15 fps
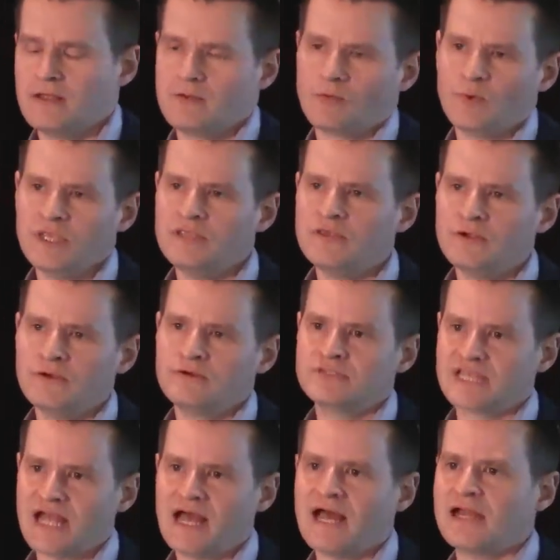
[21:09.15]
We use
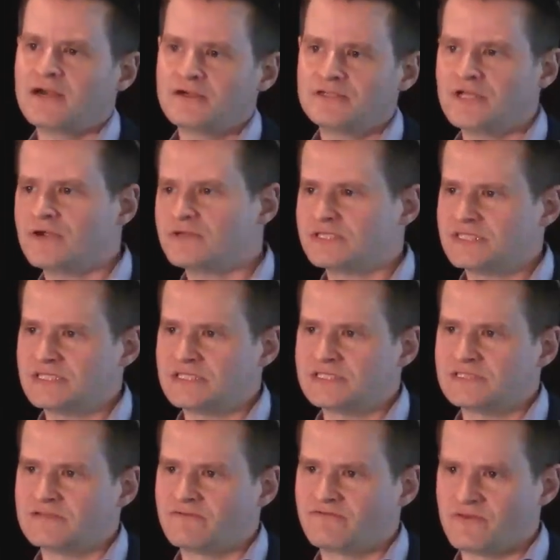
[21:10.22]
higher
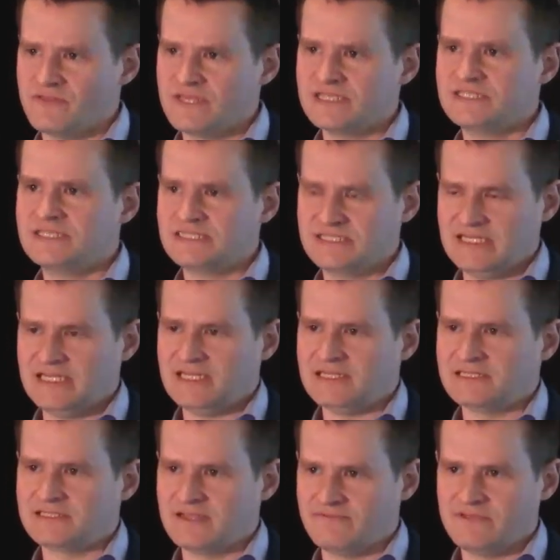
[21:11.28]
doses for this
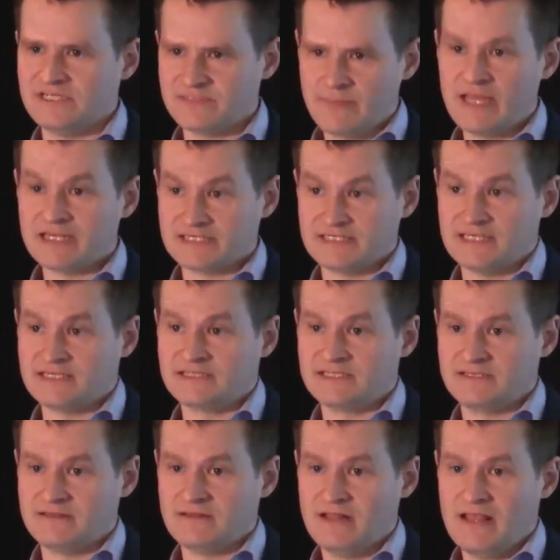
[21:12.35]
disease of these
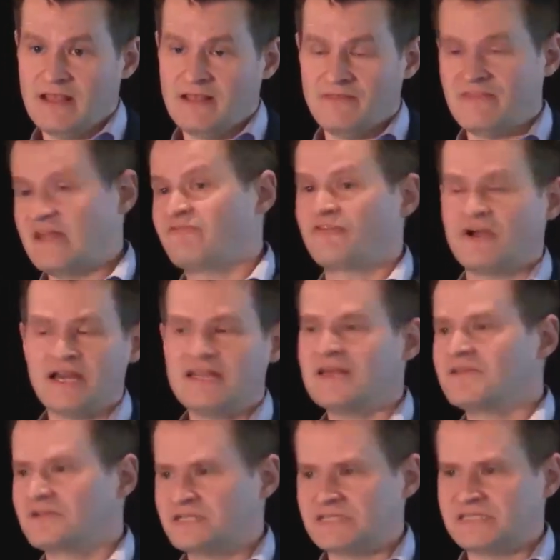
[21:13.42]
medicines than for any
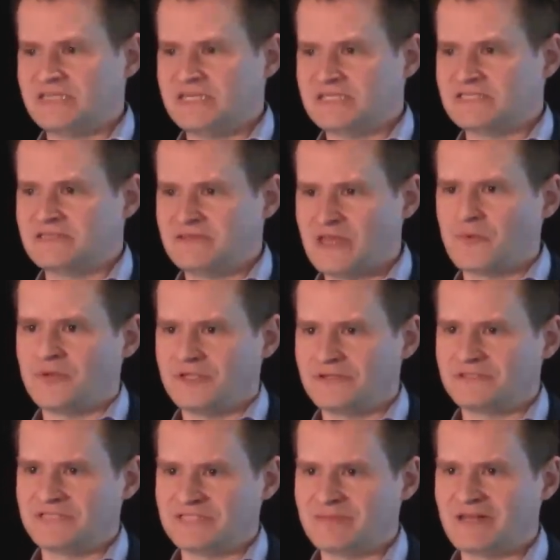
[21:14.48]
other disease that we
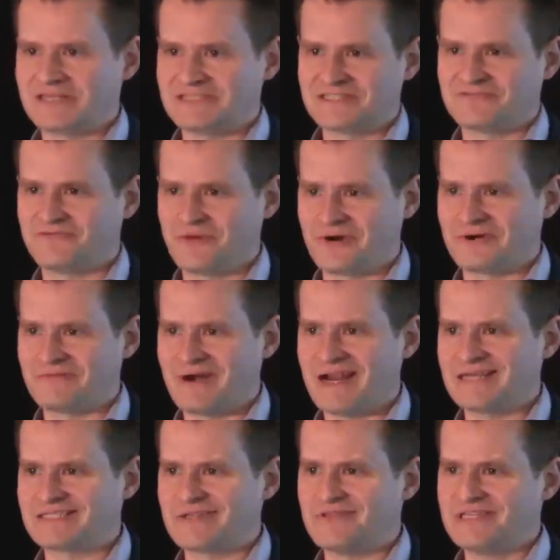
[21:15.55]
use these medicines for,
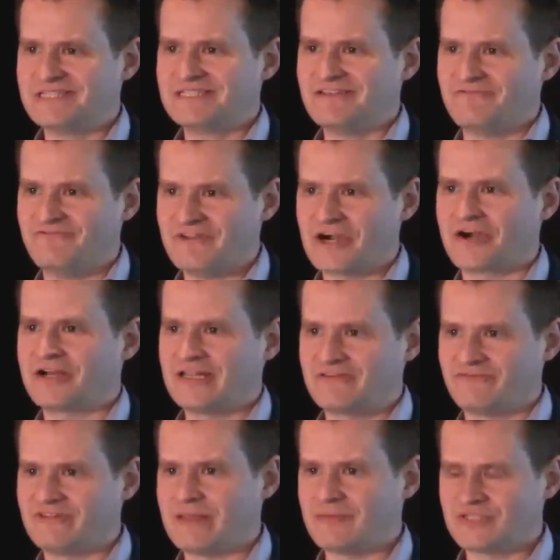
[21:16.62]
right? So this is a very
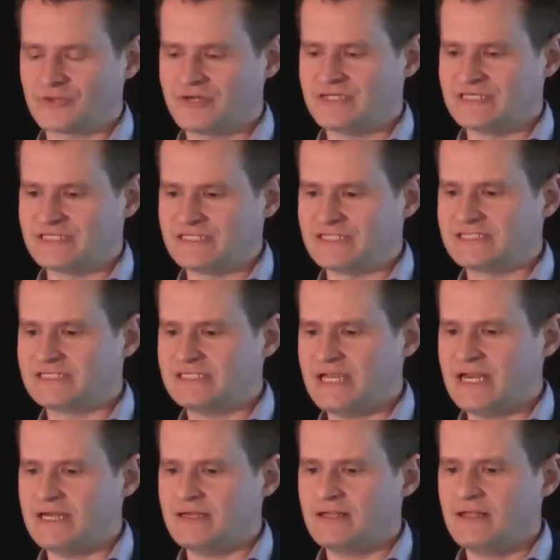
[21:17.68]
inflammatory disease
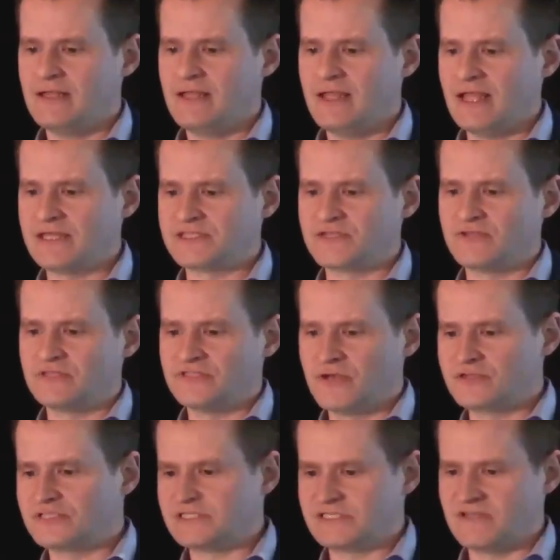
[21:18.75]
state, and so the
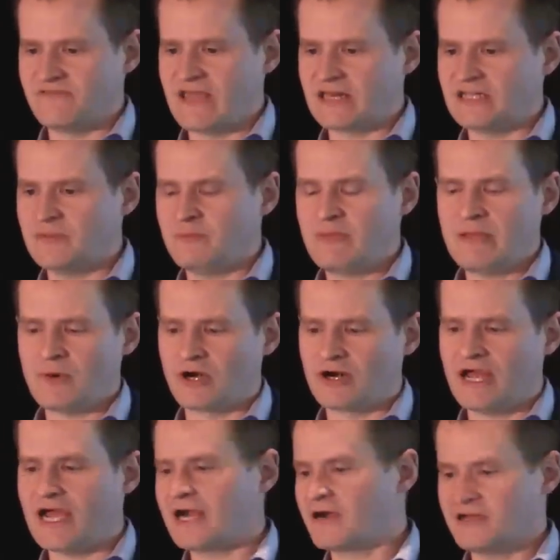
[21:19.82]
doses of adalimumab are
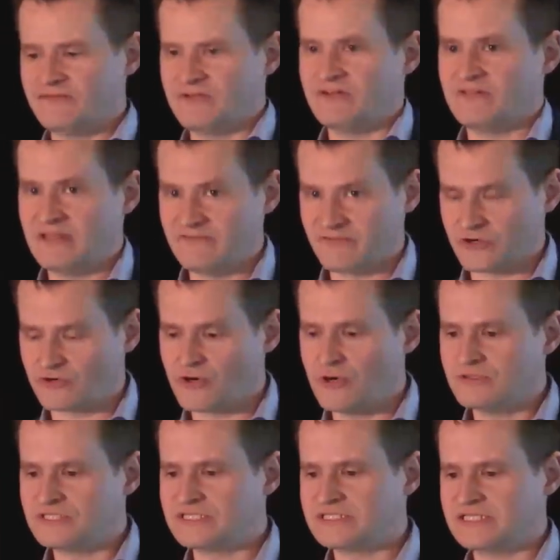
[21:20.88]
higher even than for
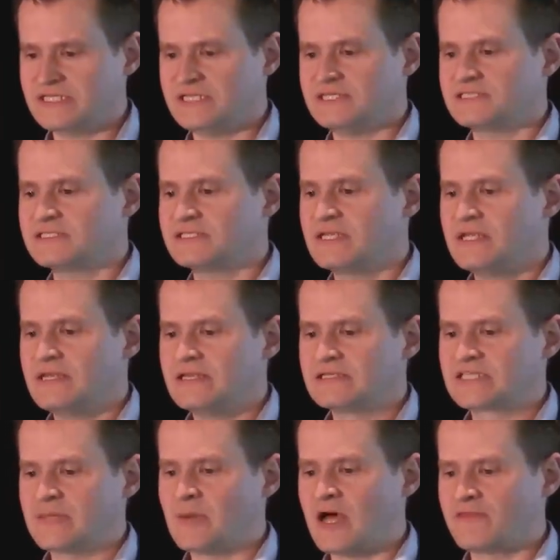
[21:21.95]
Crohn's disease.
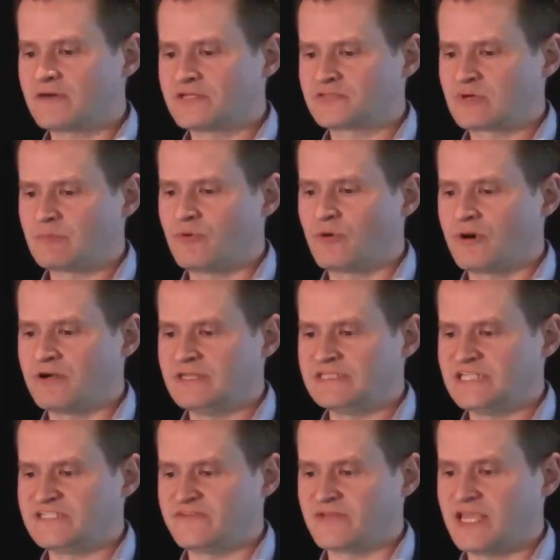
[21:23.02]
Some authors report
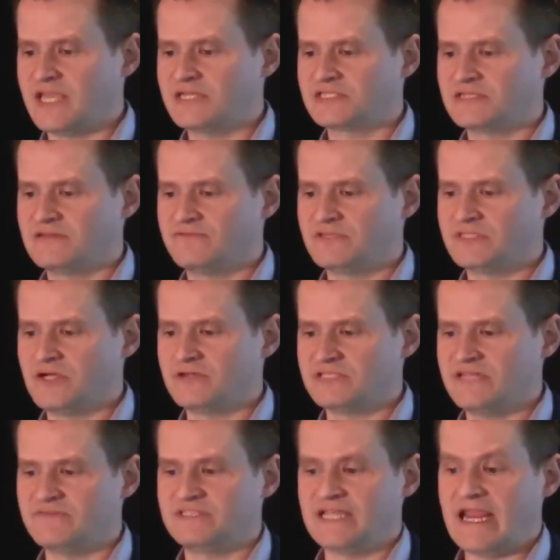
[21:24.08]
intensification of the dose
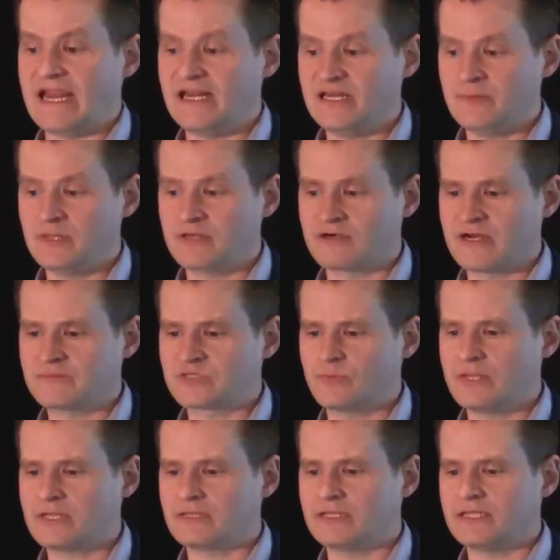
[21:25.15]
even to 80 milligrams
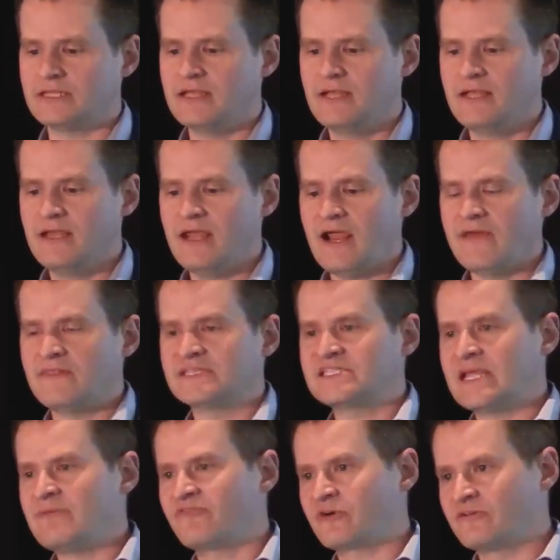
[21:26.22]
weekly, and the
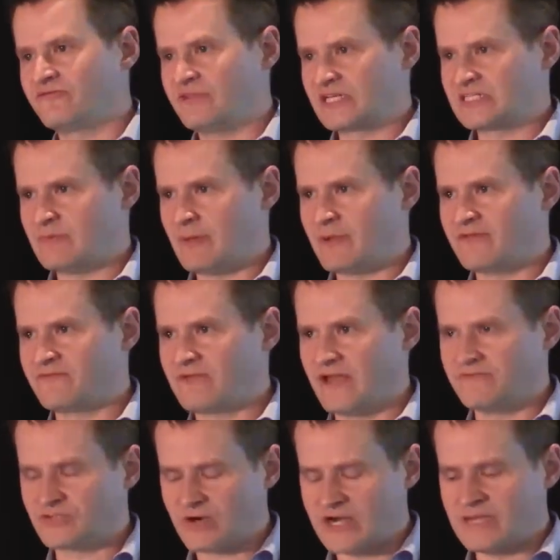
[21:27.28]
same for infliximab.
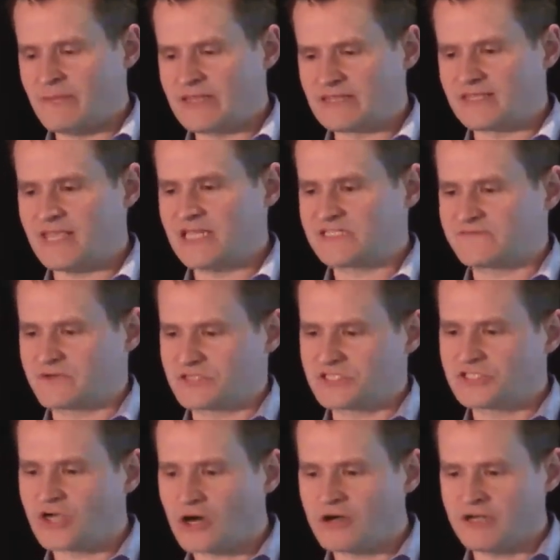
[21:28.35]
I've tried to make the case for
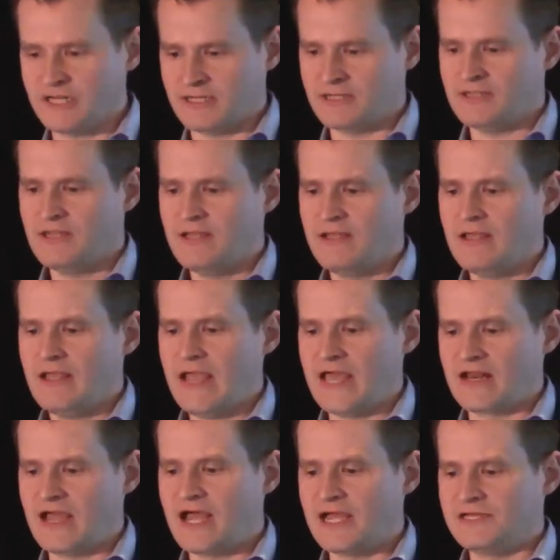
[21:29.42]
starting at
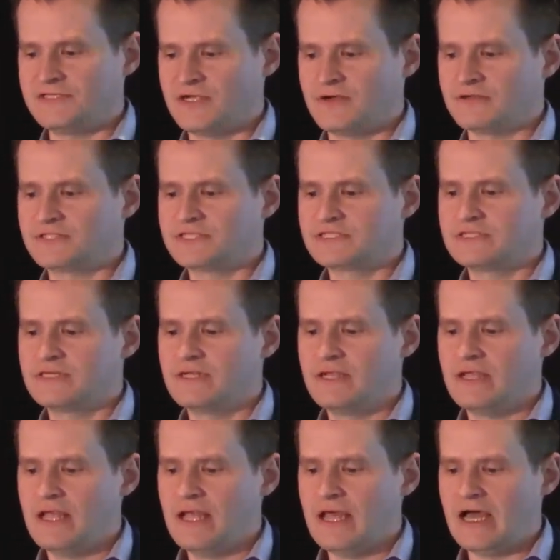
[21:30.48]
a high dose,
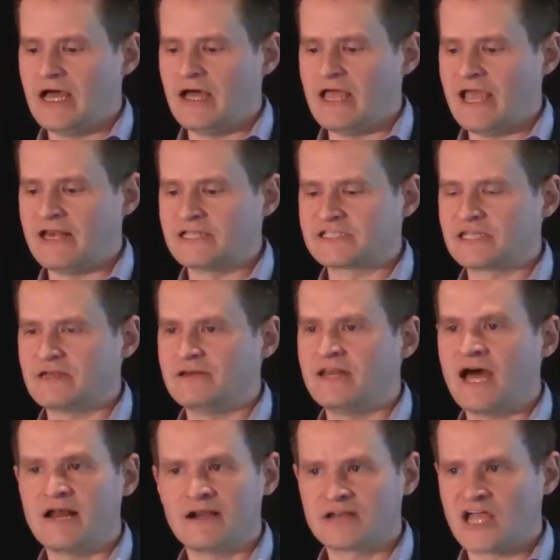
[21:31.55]
and it's
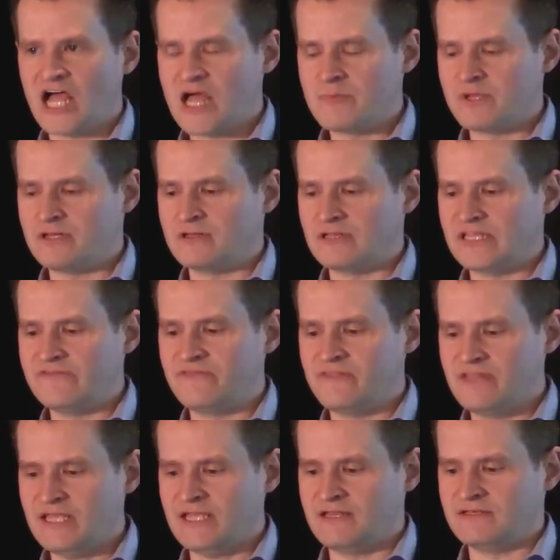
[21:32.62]
not uncommon even
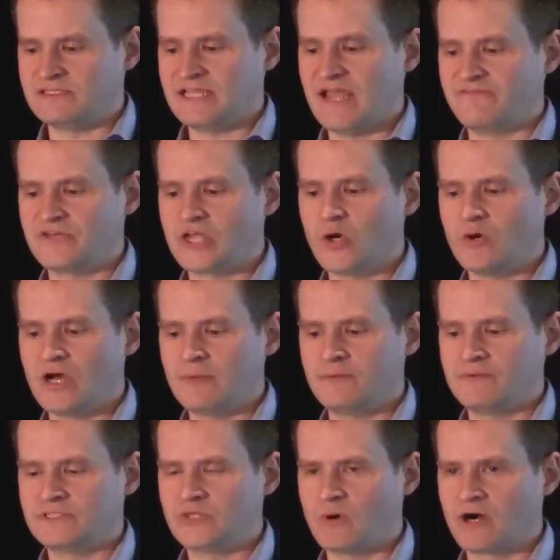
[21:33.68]
then to have to go
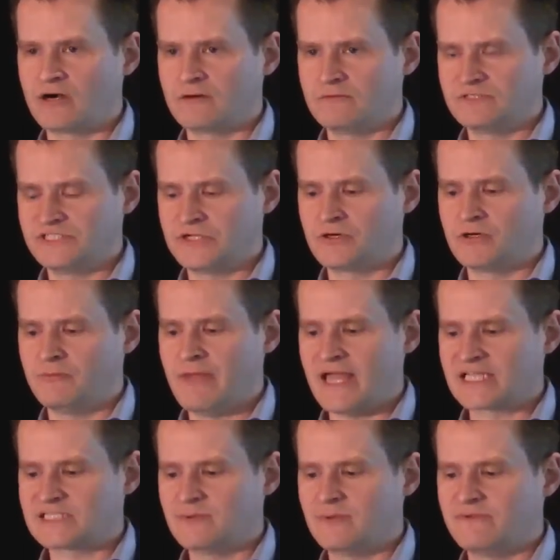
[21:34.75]
up to our general
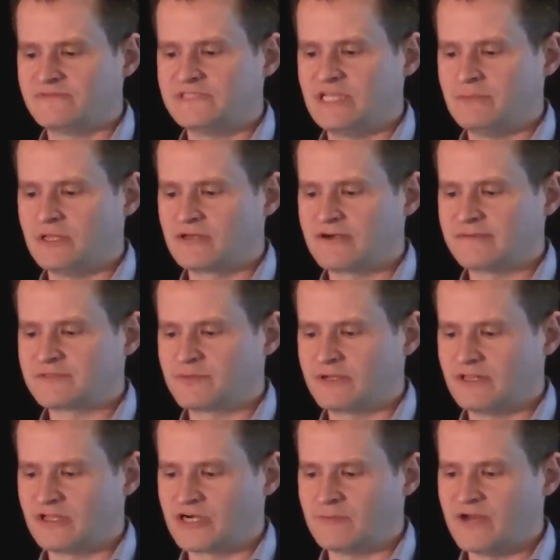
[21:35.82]
maximum of 10 milligrams per
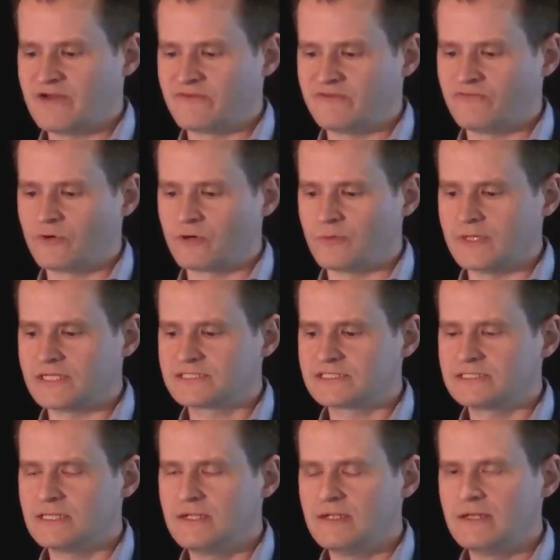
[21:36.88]
kilogram every 4
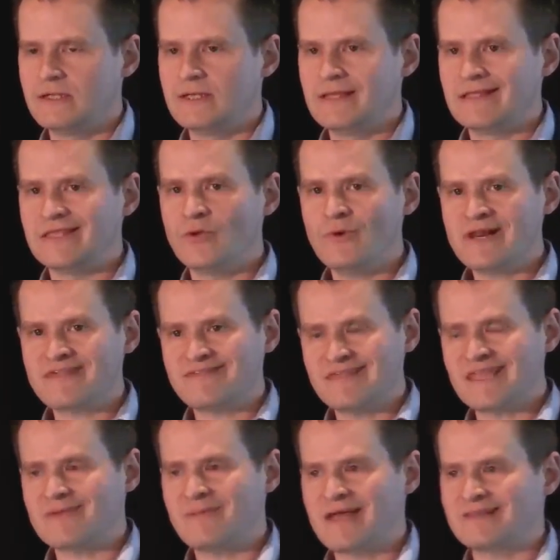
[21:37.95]
weeks. You want to
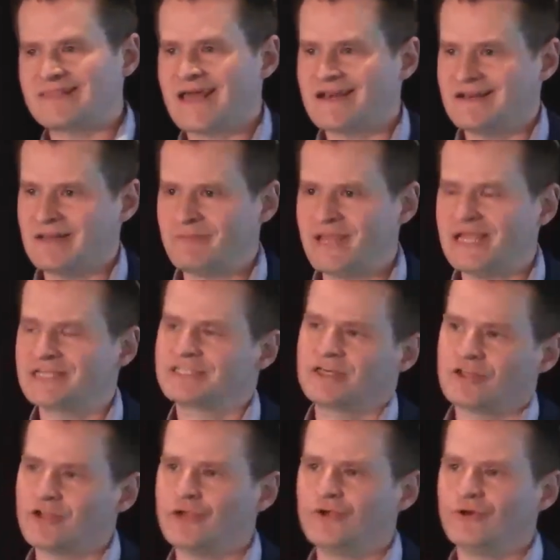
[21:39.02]
think about that in a
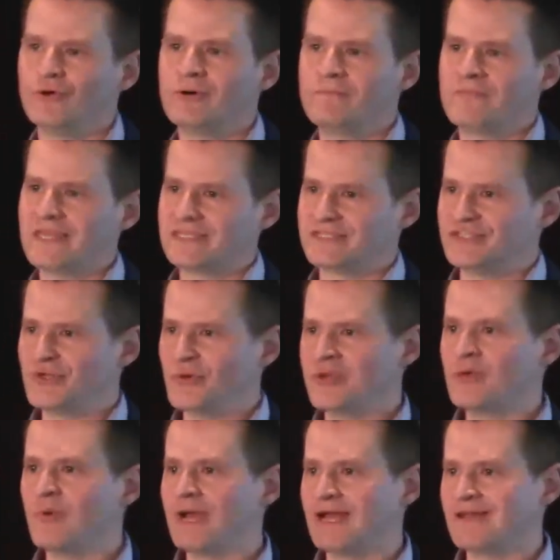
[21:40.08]
patient who is
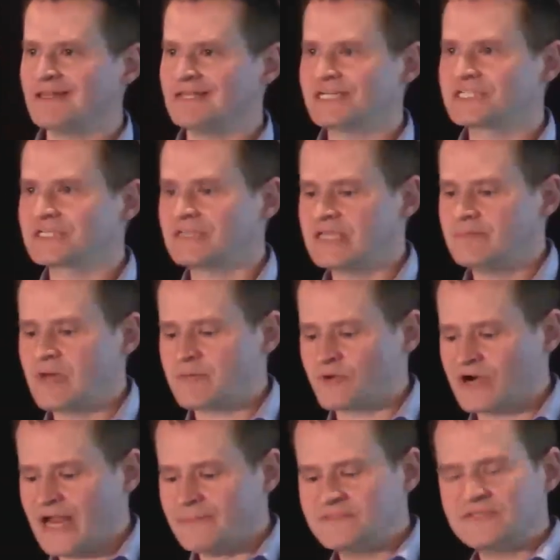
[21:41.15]
doing well initially, but
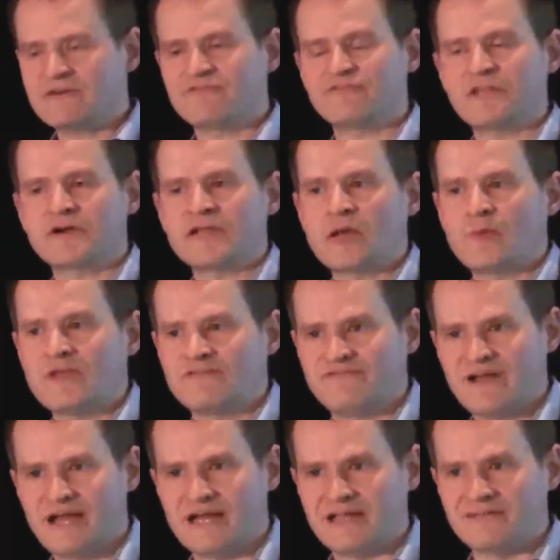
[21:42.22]
perhaps they're flaring at week
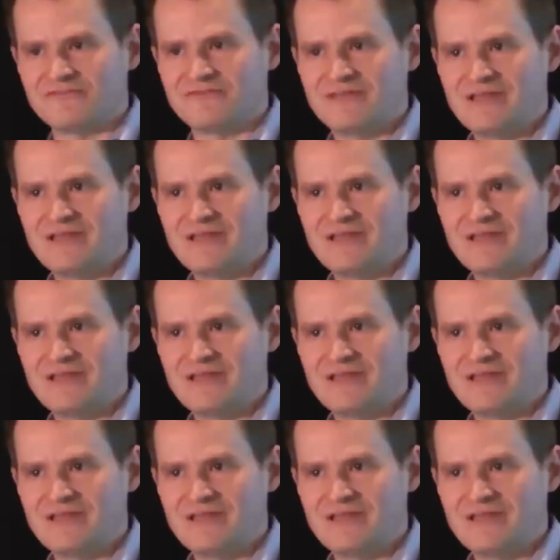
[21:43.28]
5